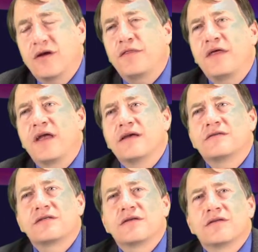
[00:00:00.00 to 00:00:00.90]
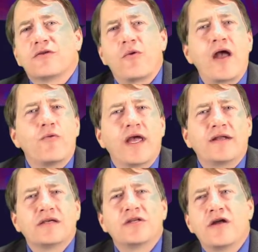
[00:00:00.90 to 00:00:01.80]
good thing is the right wing
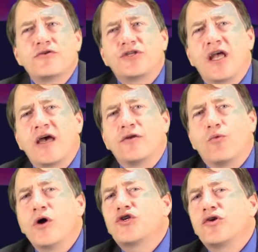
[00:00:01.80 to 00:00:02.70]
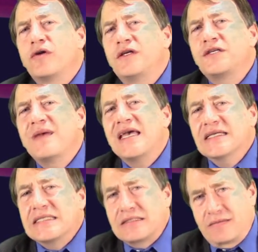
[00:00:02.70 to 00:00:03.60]
doesn't understand what journalism
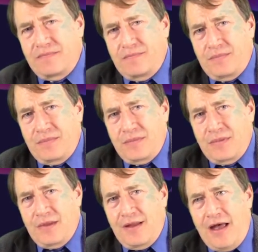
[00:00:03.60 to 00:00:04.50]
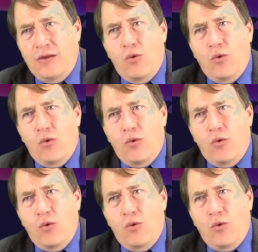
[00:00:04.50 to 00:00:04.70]
is. And the